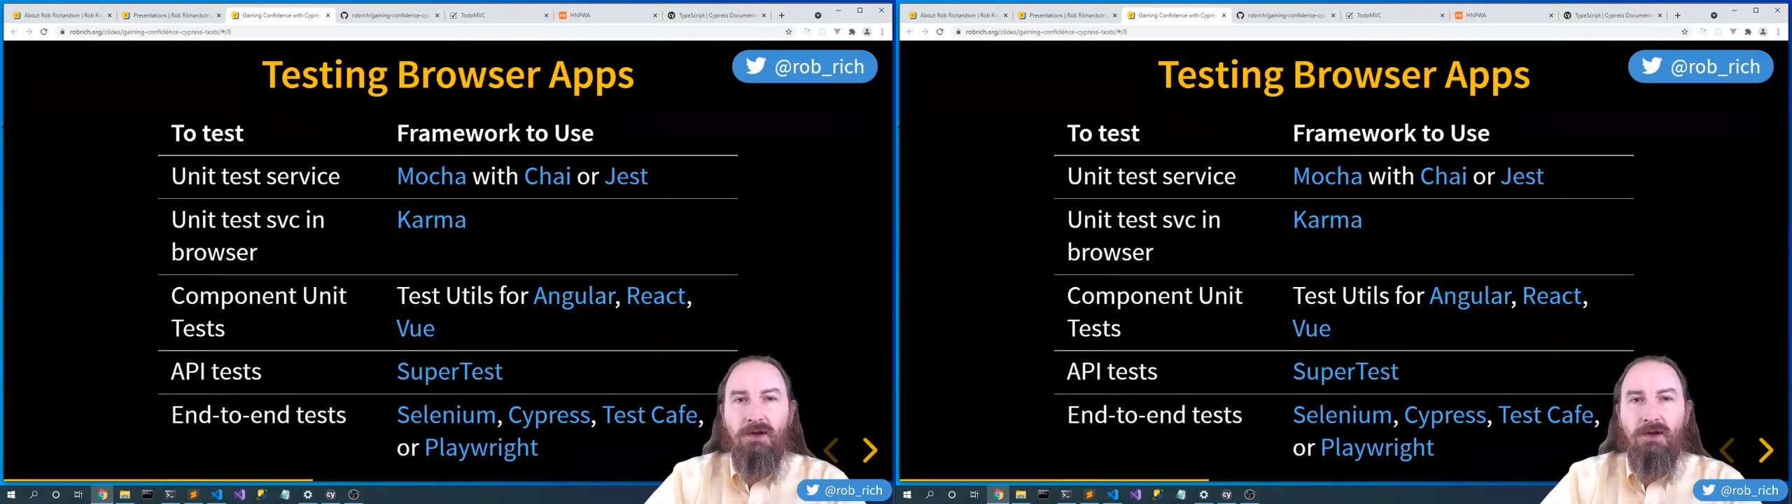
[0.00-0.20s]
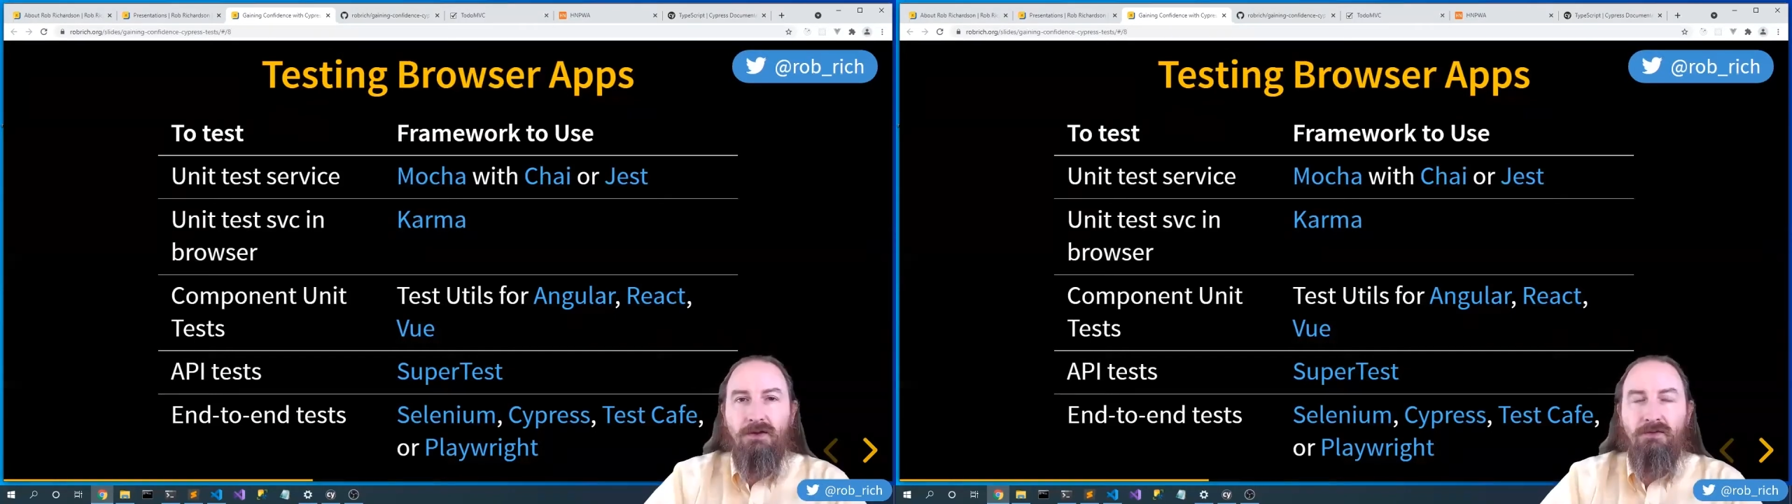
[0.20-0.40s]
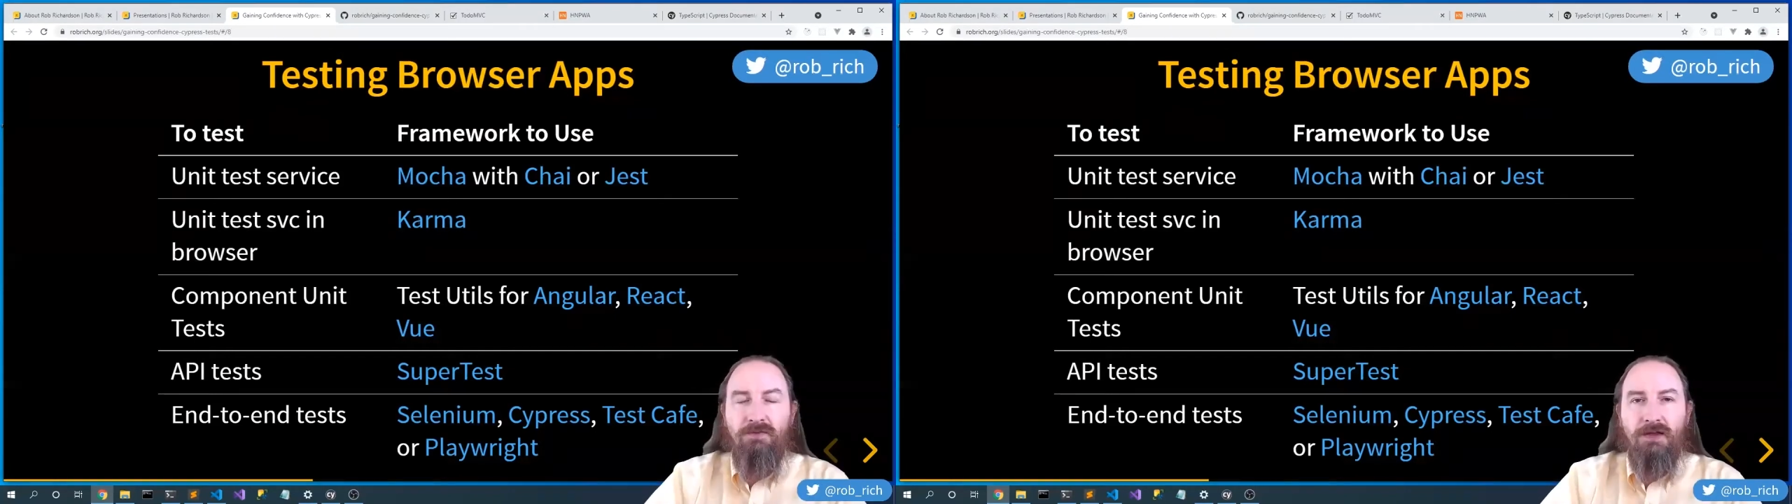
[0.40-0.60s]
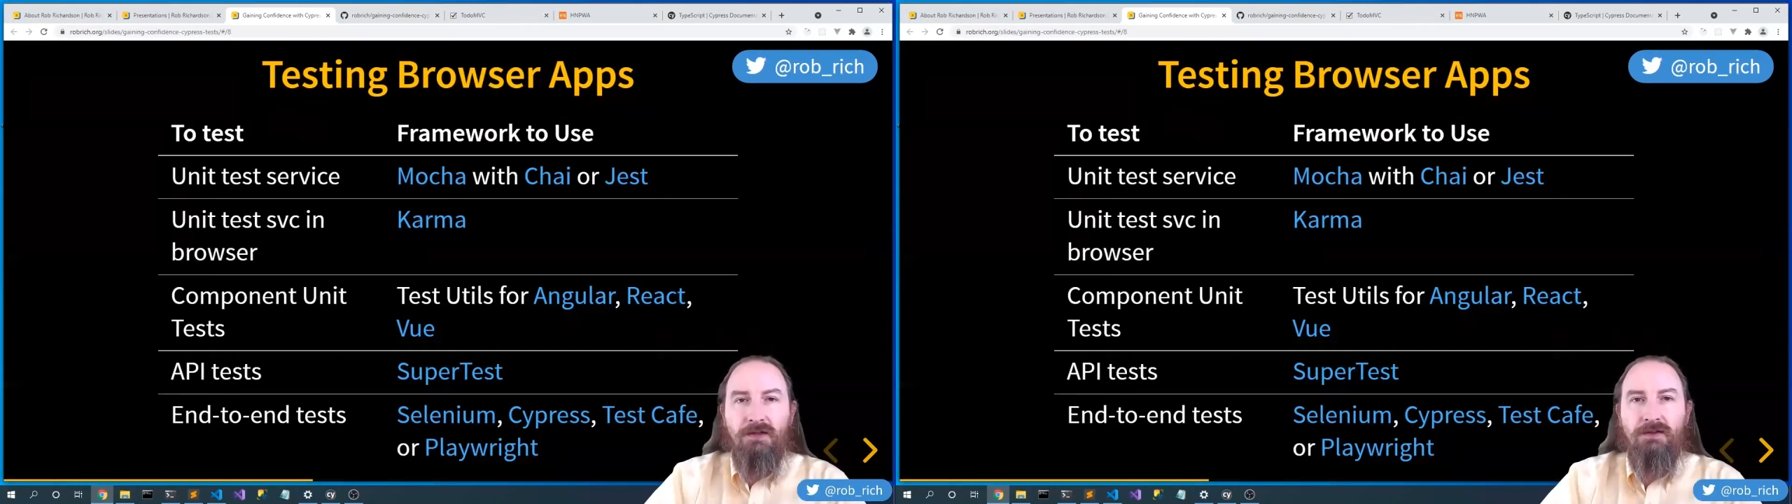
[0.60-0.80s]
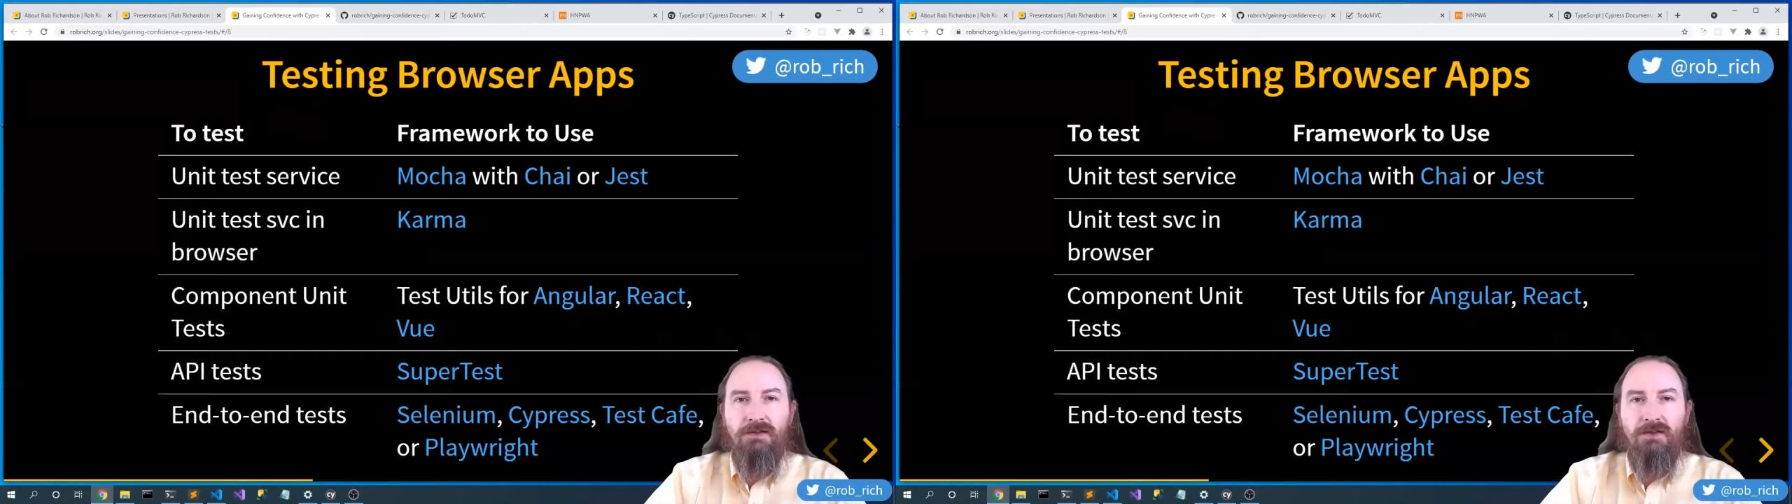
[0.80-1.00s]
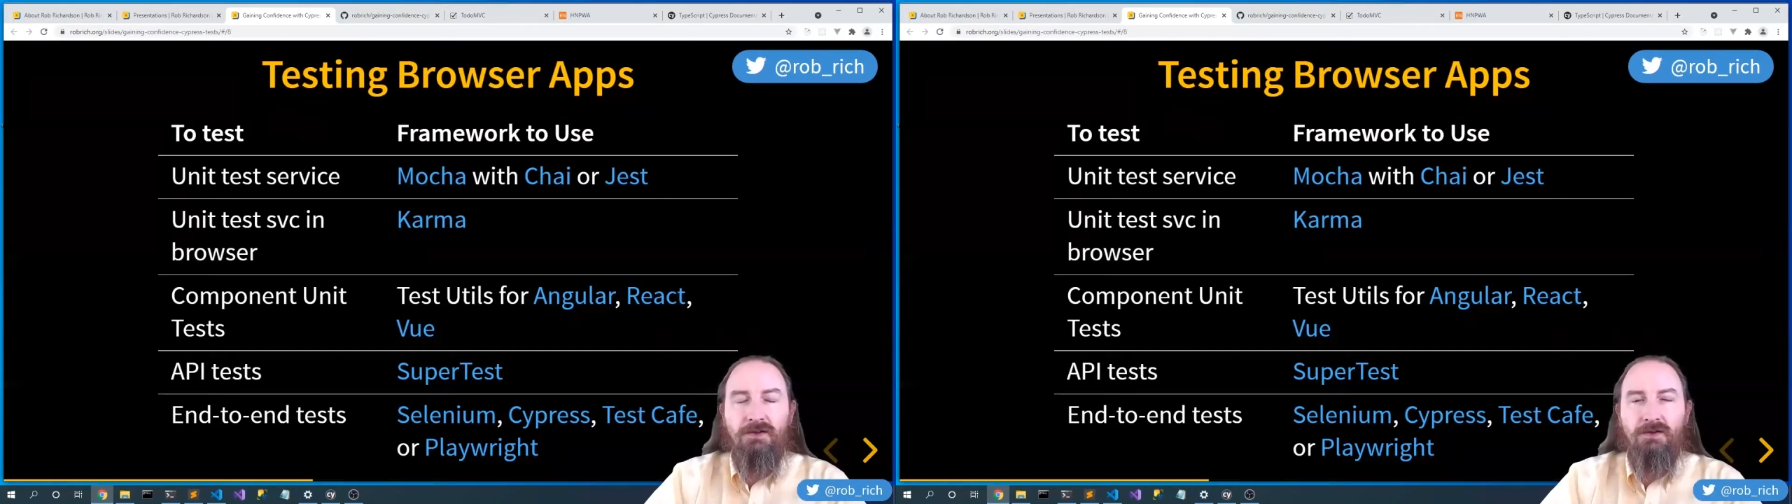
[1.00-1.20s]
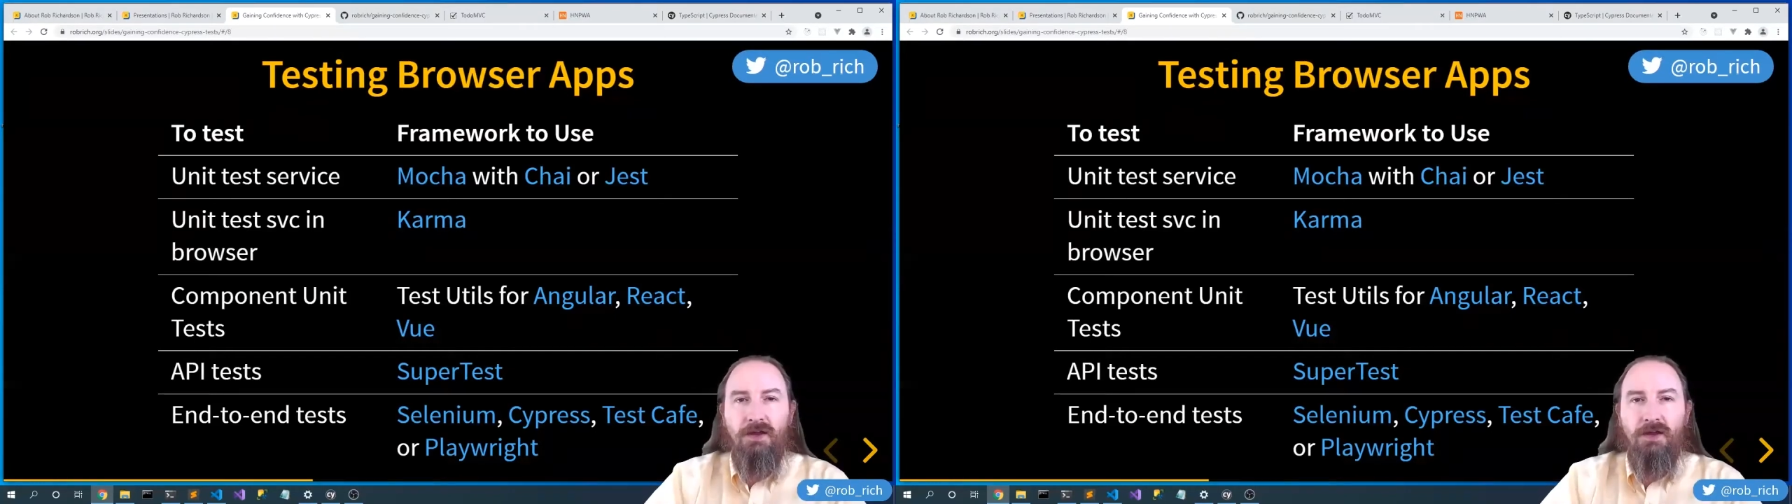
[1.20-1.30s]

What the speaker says: and you can validate that you